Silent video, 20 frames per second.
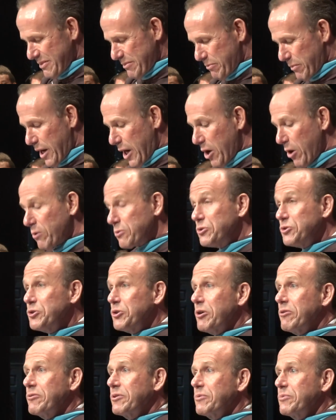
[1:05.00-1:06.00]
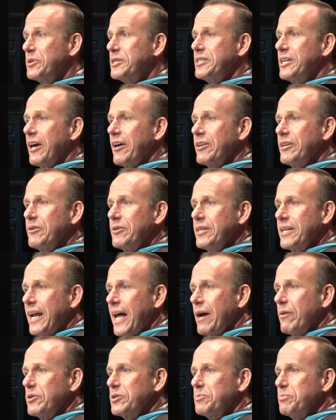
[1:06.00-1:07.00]
My own children would tell you that
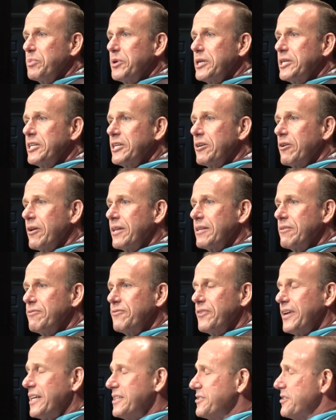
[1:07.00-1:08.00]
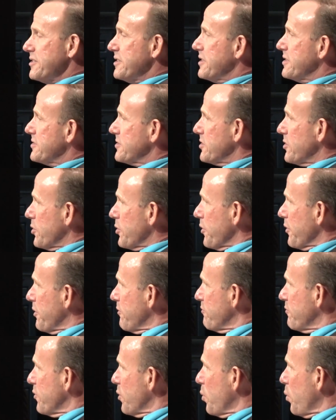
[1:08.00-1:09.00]
I was put here on the face of this
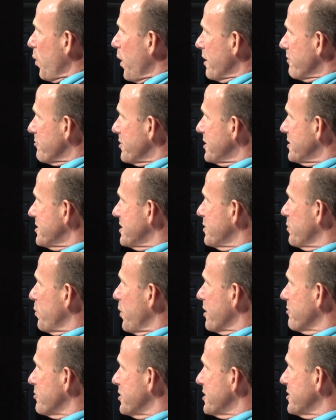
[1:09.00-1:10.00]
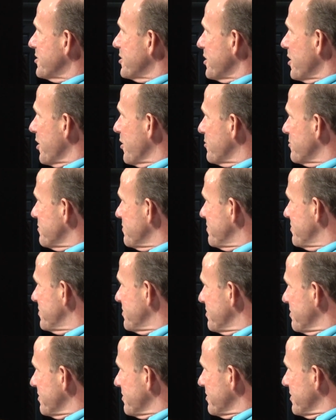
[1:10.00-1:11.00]
earth for one reason and one reason alone:
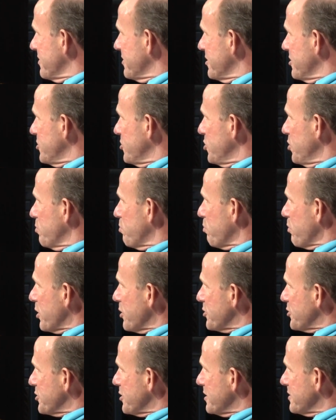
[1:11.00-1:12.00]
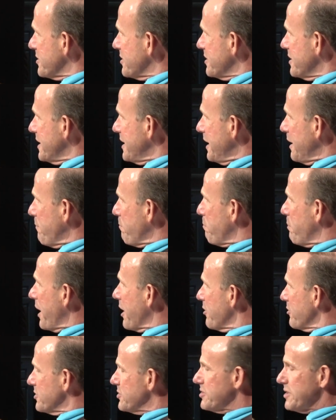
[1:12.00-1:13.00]
to mercilessly
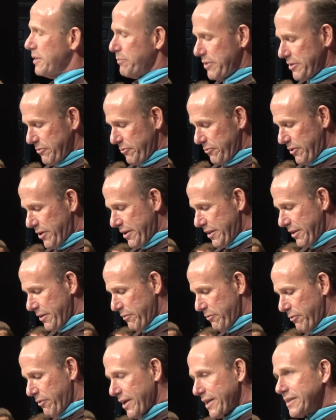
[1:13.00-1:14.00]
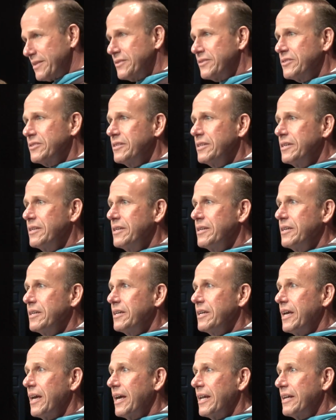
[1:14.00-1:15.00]
embarrass them in front of their friends
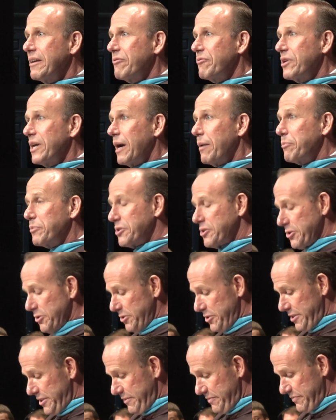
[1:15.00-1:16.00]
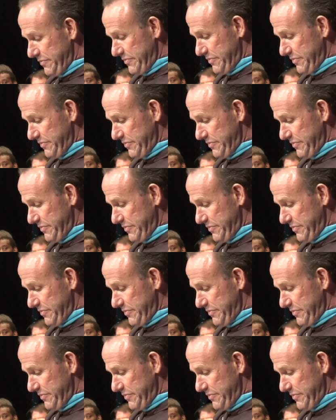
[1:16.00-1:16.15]
at every opportunity.